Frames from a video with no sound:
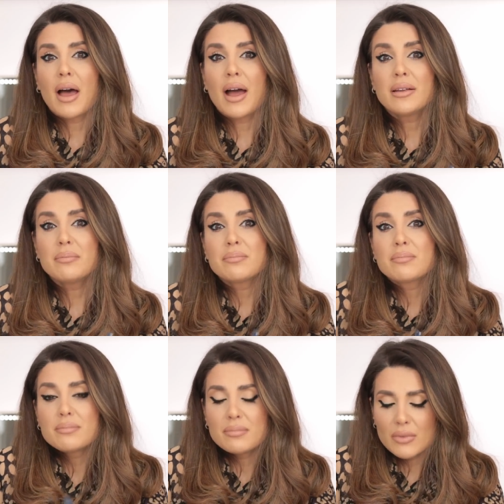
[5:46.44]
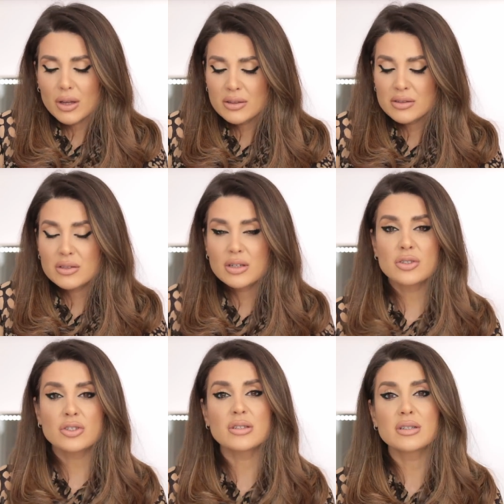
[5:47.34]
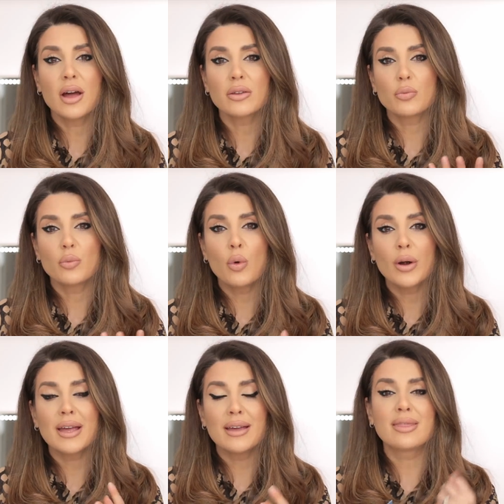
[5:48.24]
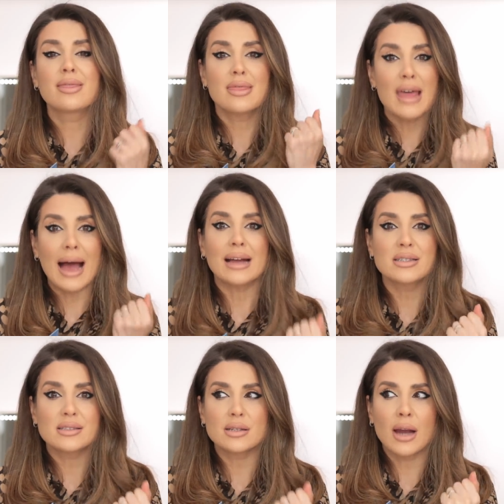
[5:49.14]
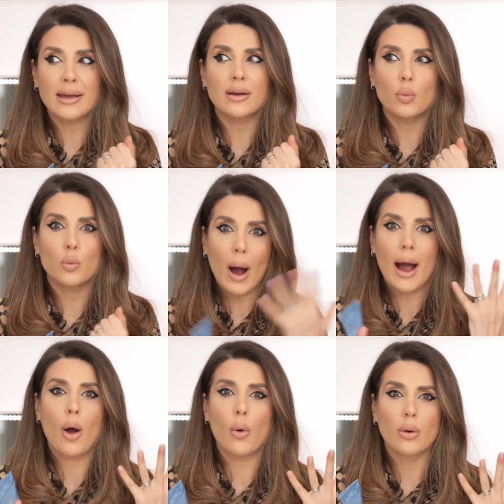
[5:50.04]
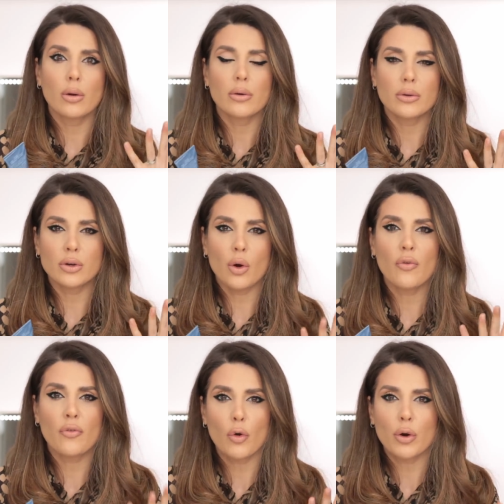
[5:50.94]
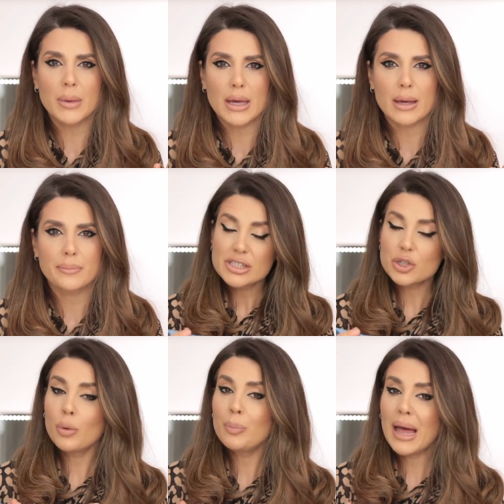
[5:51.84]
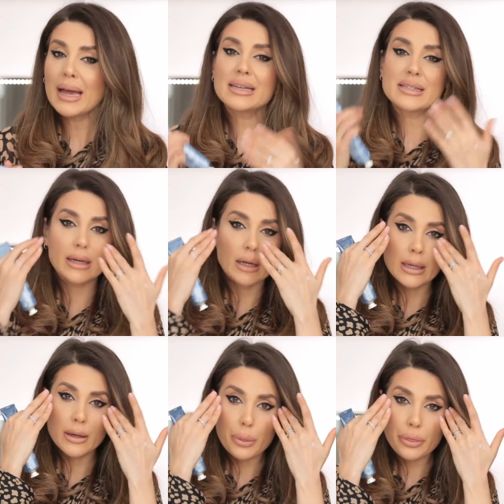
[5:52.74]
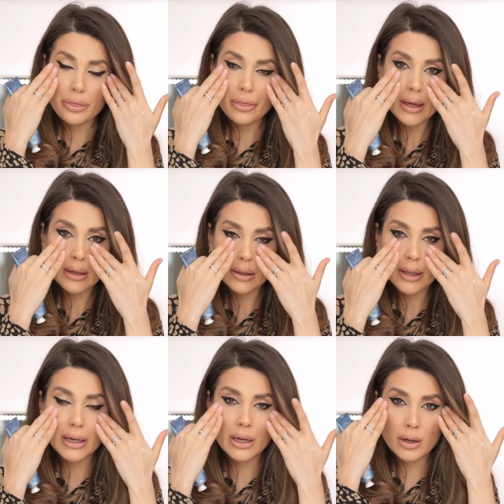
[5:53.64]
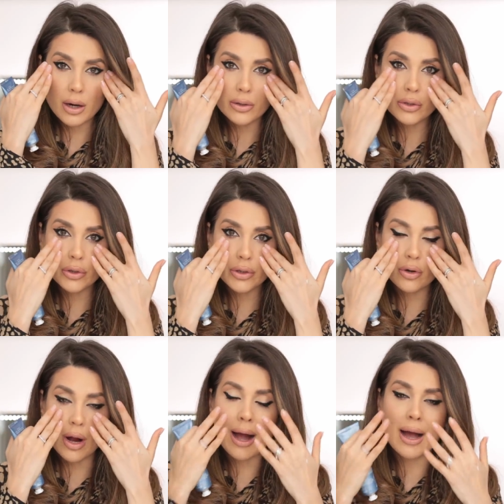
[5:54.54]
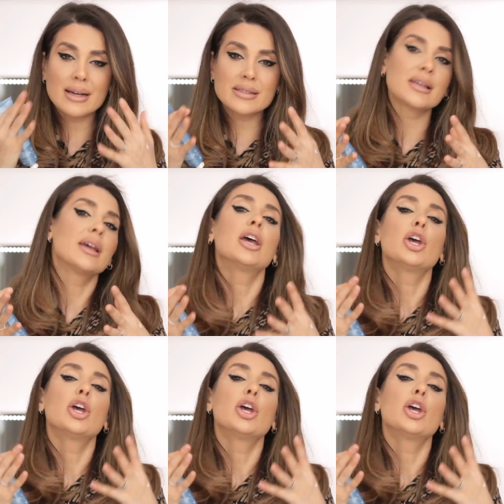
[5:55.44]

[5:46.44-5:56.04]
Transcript: I, it, it's just not working that like wow, you know, for me. So apply it in a thick layer under your eyes.